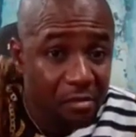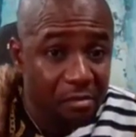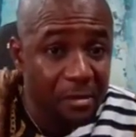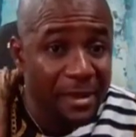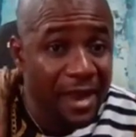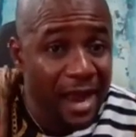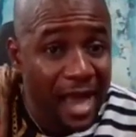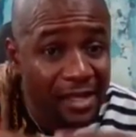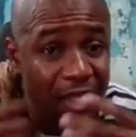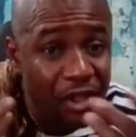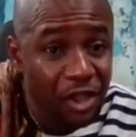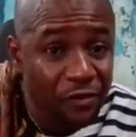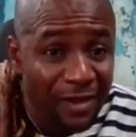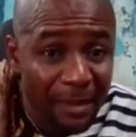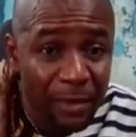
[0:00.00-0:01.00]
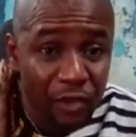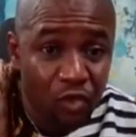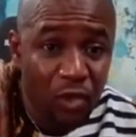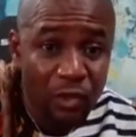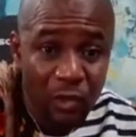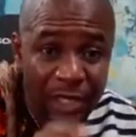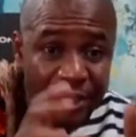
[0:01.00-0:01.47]
Men are threatening my better
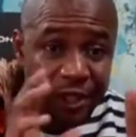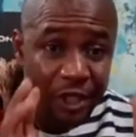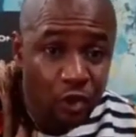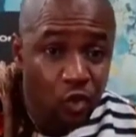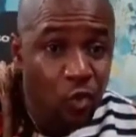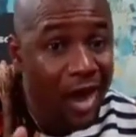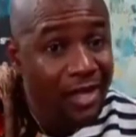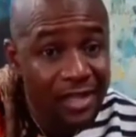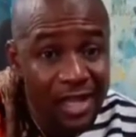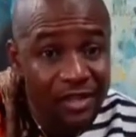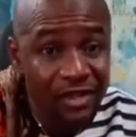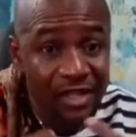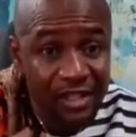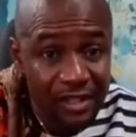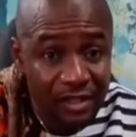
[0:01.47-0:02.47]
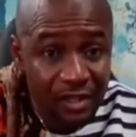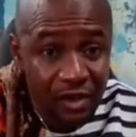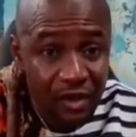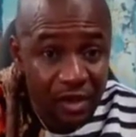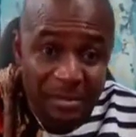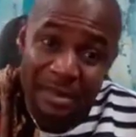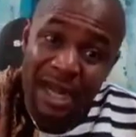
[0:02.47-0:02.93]
work. When you school what they threatening.
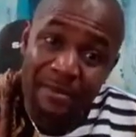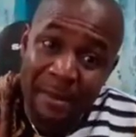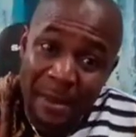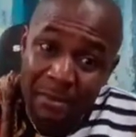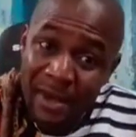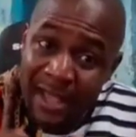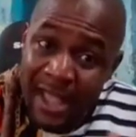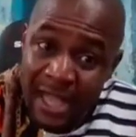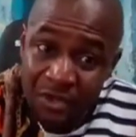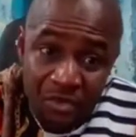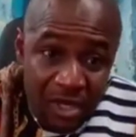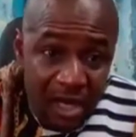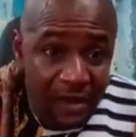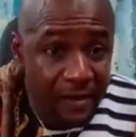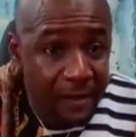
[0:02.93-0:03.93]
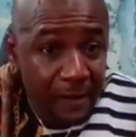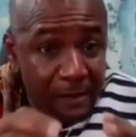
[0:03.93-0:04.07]
Man no make guys kuna.